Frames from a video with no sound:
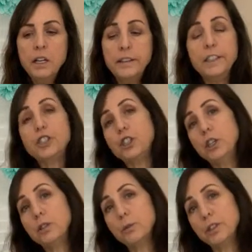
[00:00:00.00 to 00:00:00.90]
The
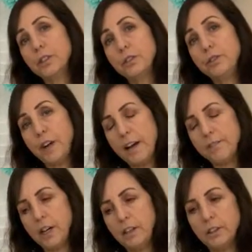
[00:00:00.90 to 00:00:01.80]
shirt was
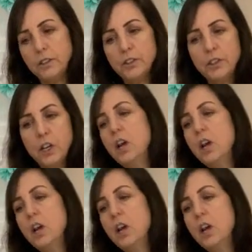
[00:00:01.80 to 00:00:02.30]
$5.